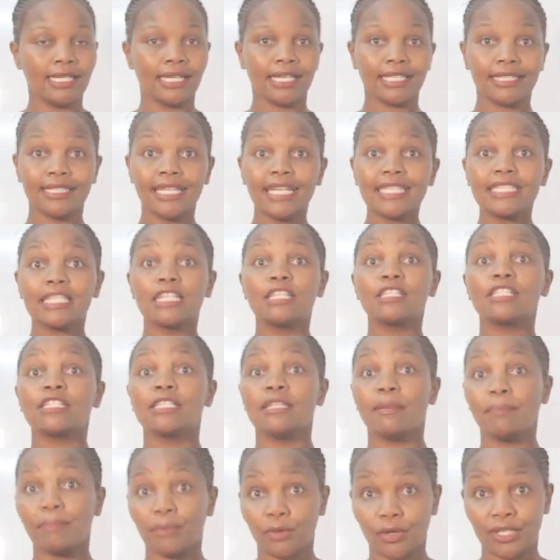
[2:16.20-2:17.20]
That is
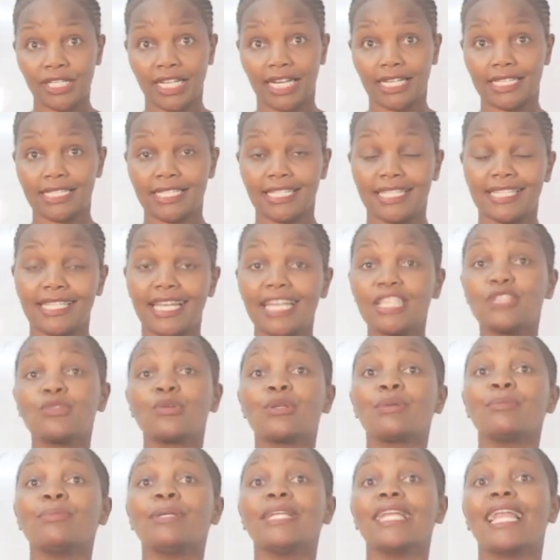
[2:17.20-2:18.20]
the product. That
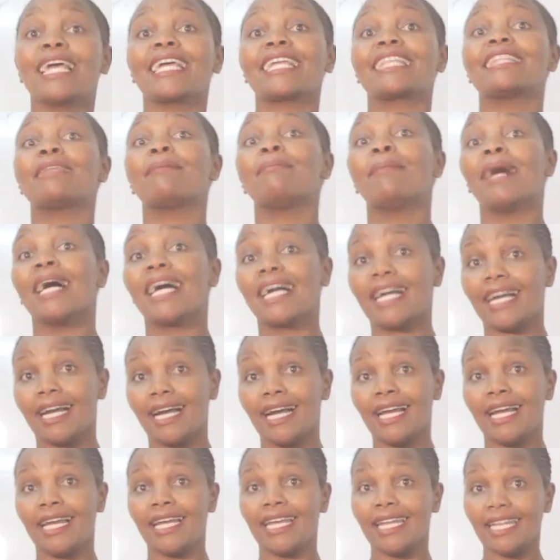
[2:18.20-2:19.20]
will be like the marker
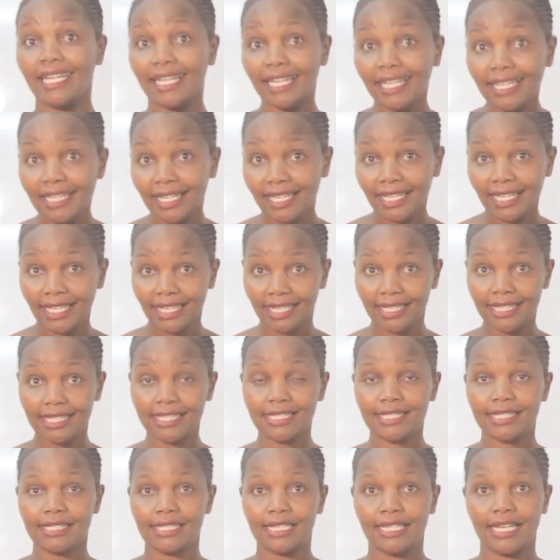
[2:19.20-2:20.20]
in
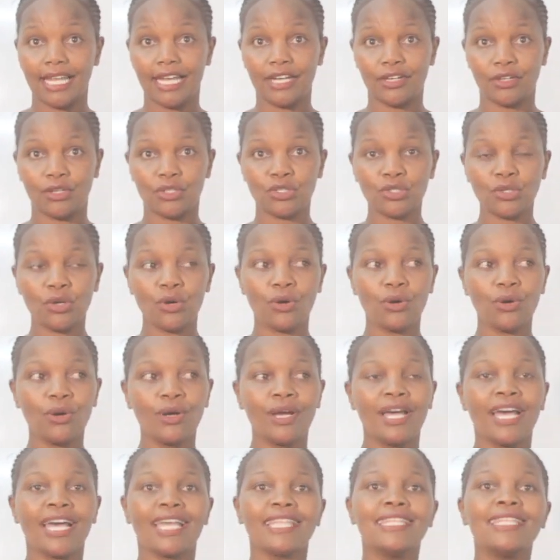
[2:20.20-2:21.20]
this scenario. So
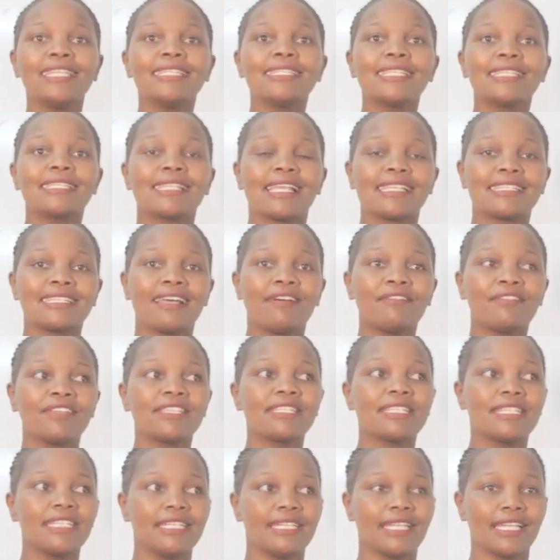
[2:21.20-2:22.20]
this is a
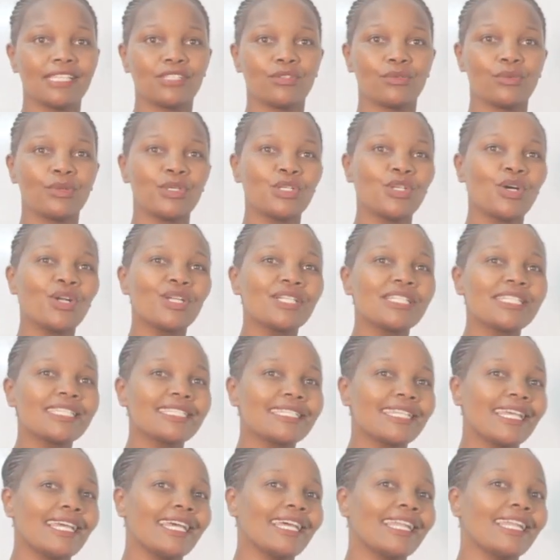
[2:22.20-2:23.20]
service industry. We don't
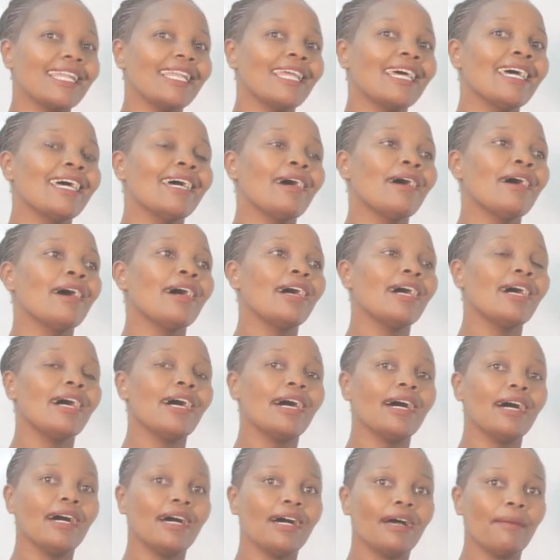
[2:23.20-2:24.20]
sell
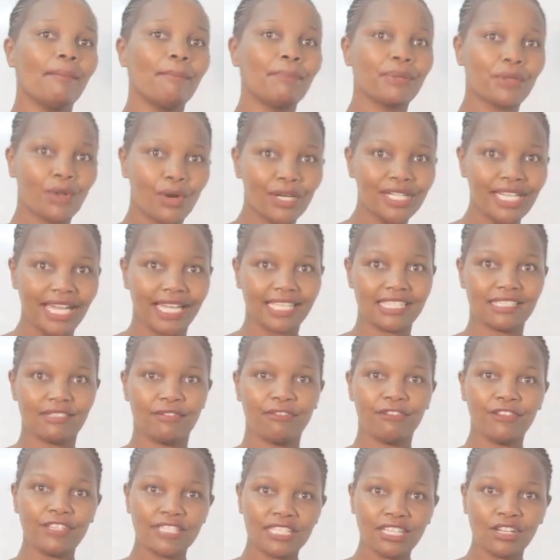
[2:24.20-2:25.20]
products,
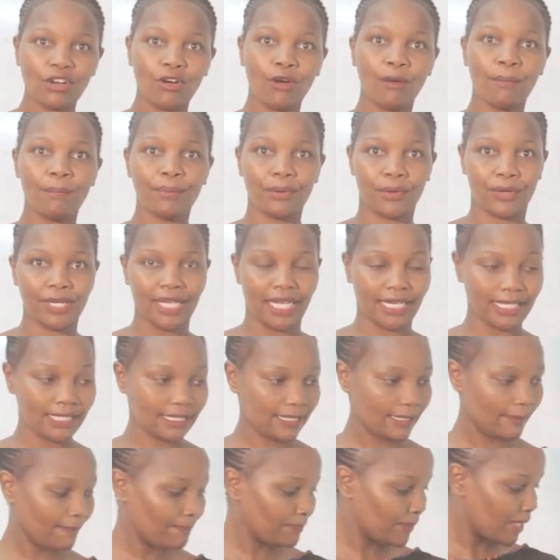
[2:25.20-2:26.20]
physical
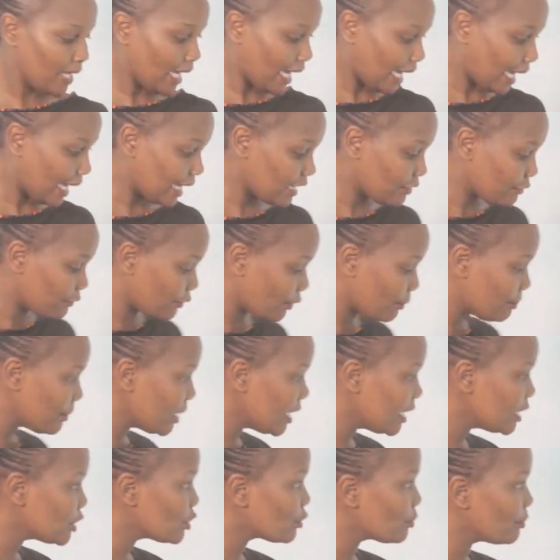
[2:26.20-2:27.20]
products. And for me
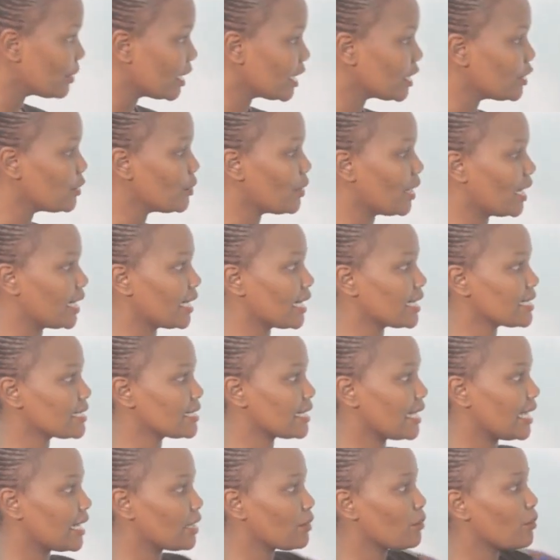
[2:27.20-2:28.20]
to make you
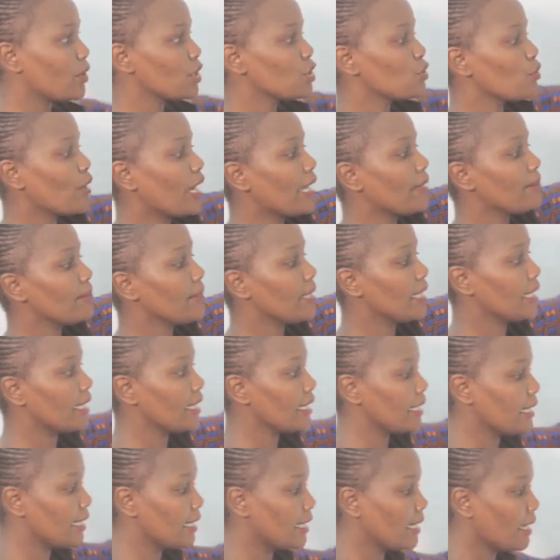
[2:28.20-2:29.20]
understand what do I
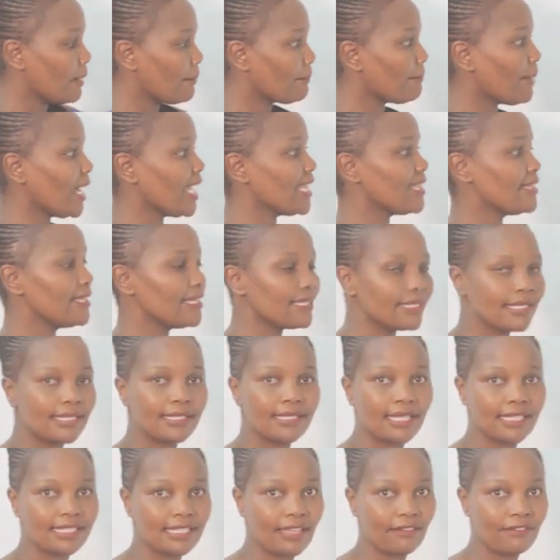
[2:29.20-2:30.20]
mean by this is
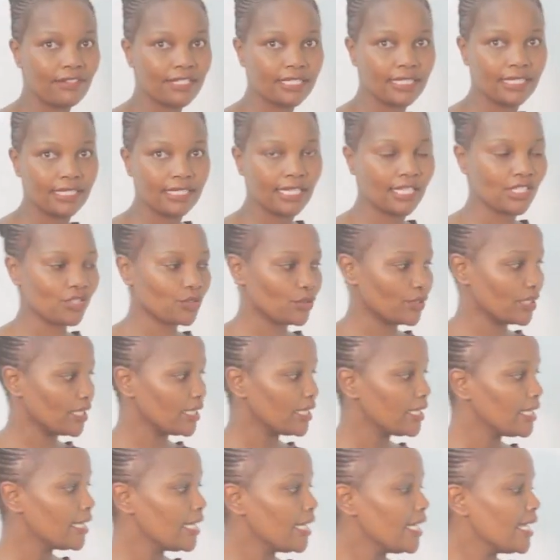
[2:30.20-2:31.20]
a service industry,
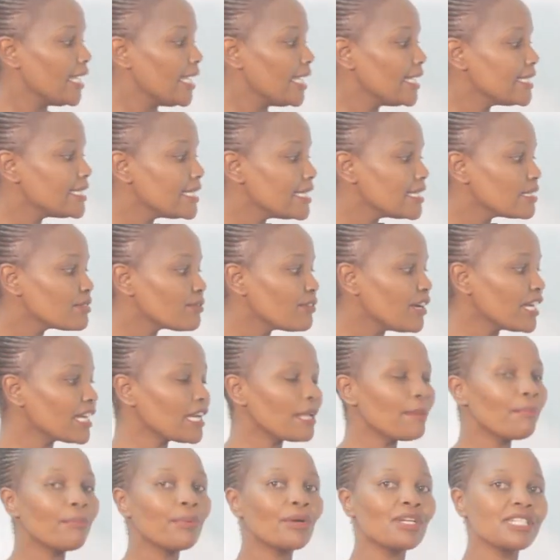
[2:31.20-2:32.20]
it is
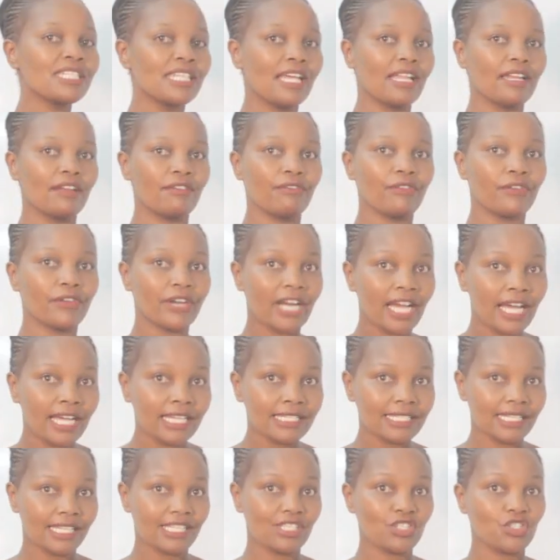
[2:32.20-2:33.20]
very important for
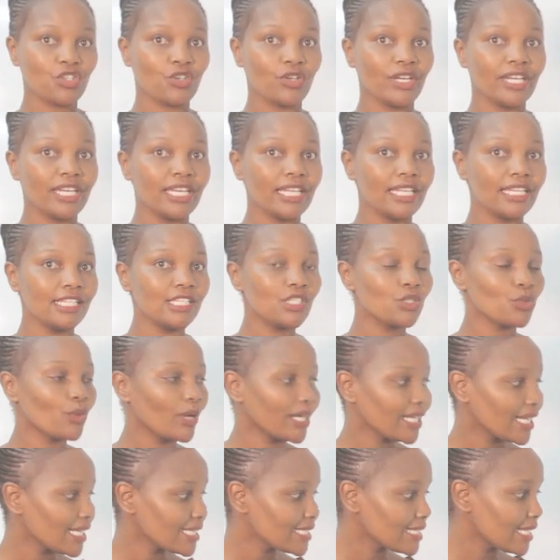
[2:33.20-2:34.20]
us as trainees to
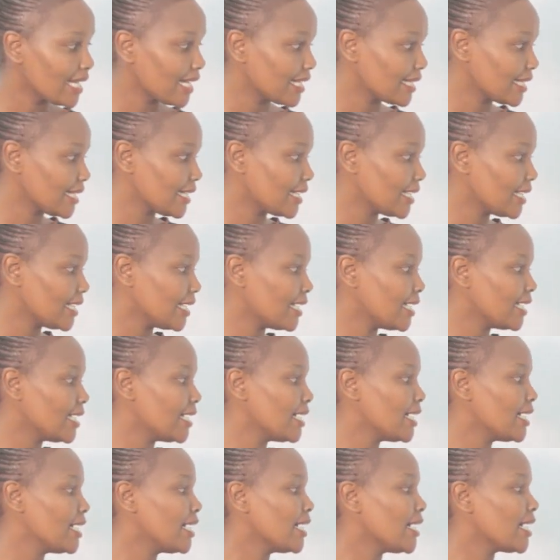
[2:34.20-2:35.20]
understand
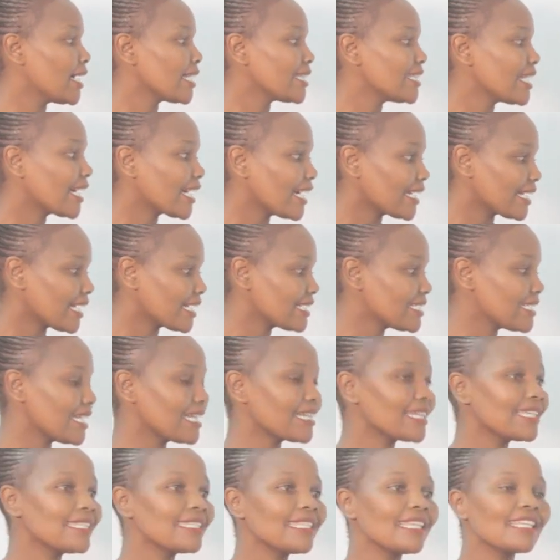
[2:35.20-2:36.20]
the
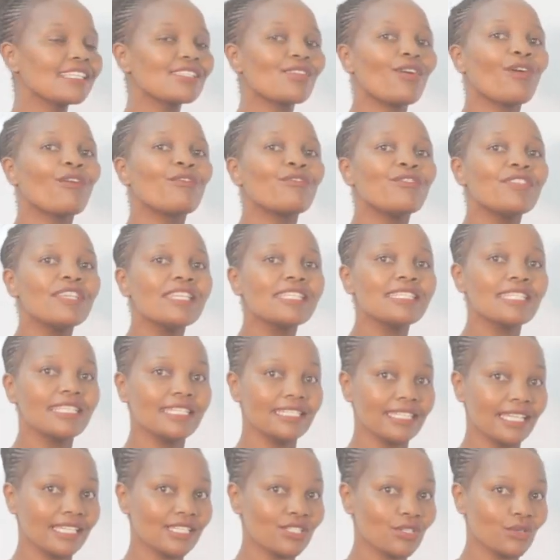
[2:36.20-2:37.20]
characteristics of this
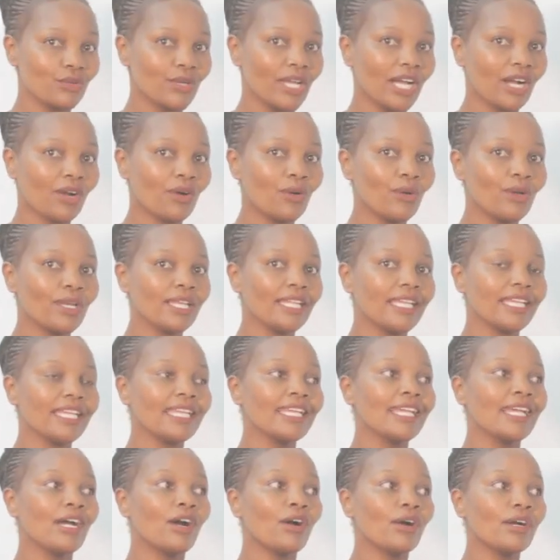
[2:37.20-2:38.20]
industry we are
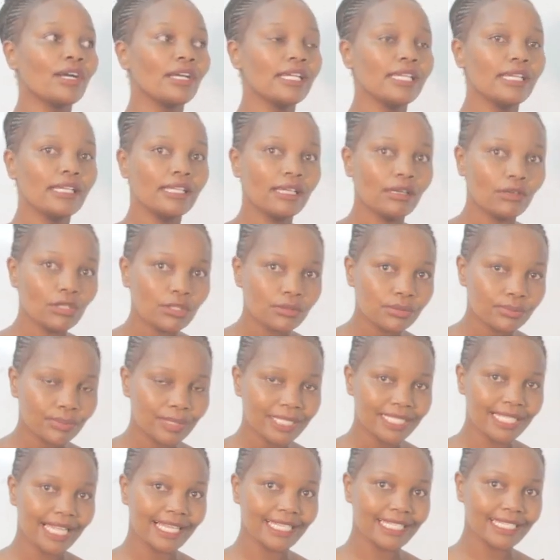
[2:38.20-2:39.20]
calling
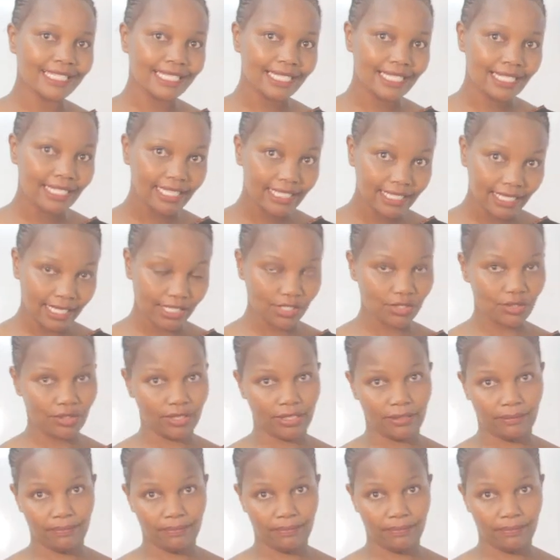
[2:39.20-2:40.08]
hospitality industry.